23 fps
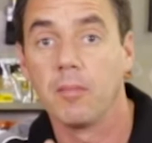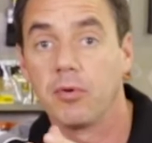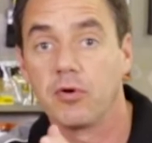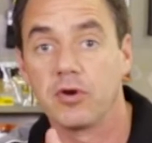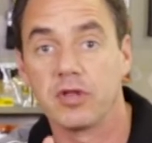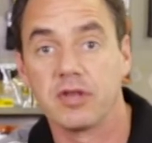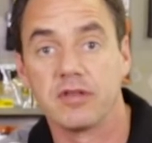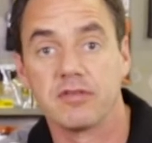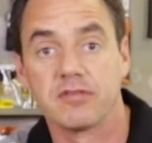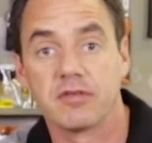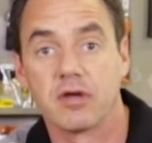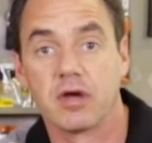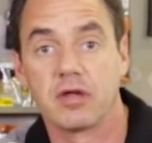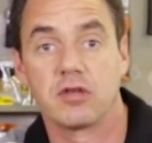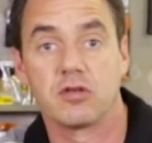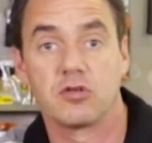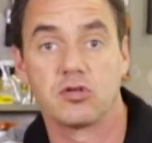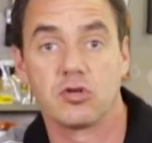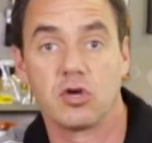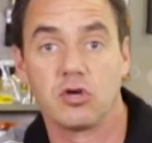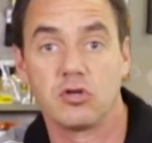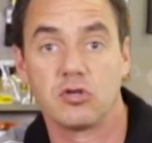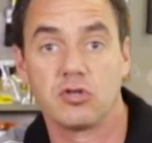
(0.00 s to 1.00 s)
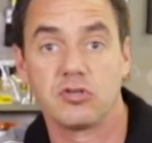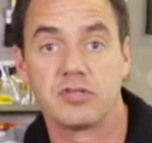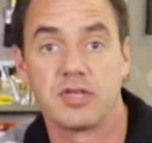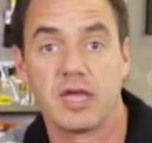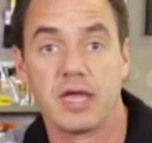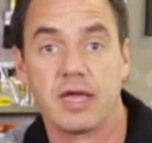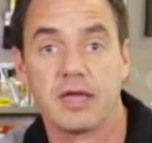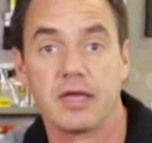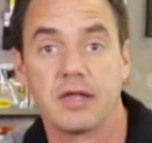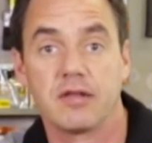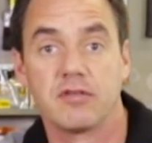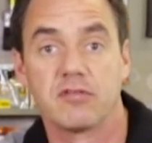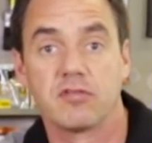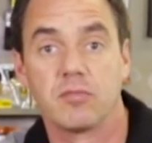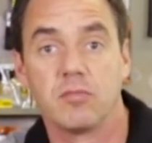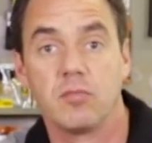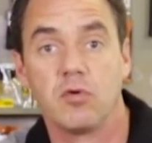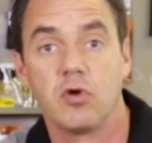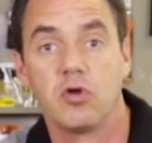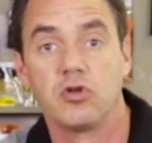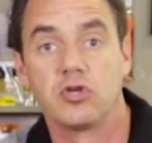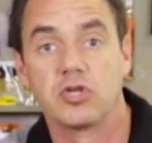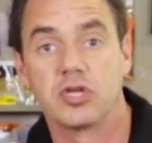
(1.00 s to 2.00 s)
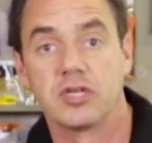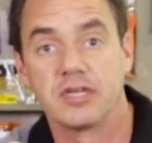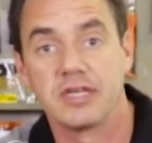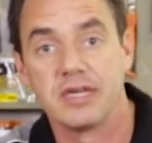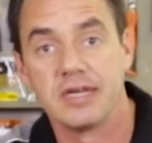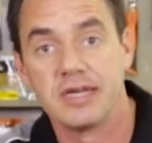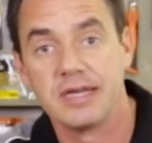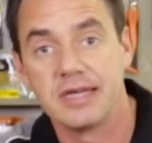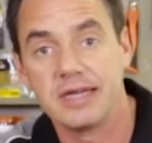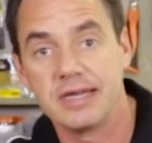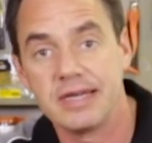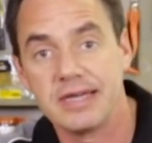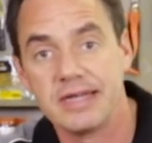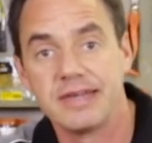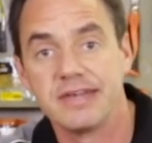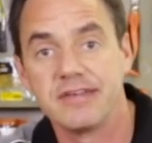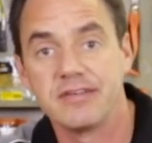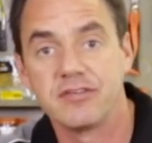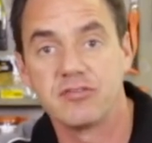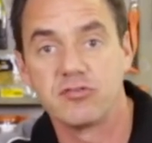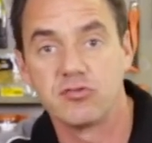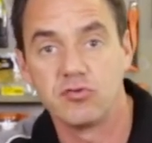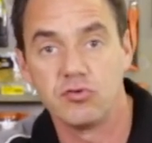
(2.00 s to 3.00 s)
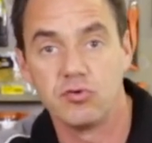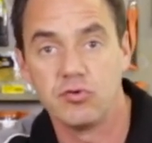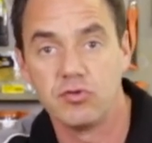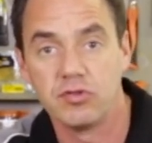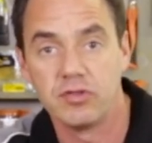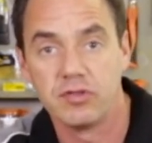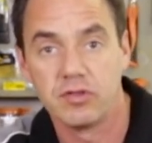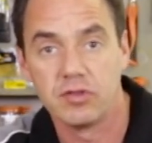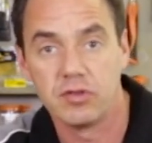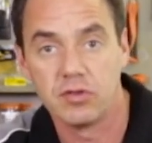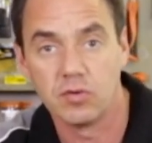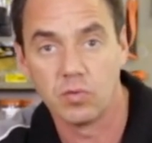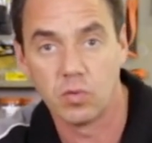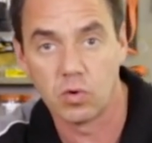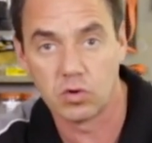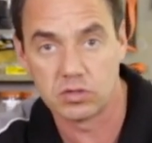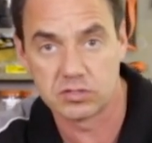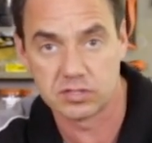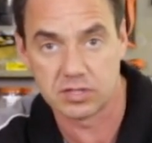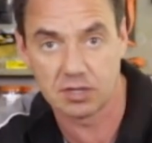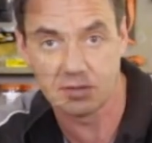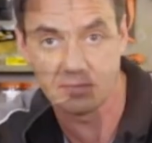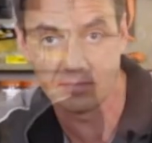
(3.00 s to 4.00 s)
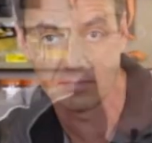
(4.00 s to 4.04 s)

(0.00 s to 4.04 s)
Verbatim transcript: put inside a Jojo tank and submerging it into the water.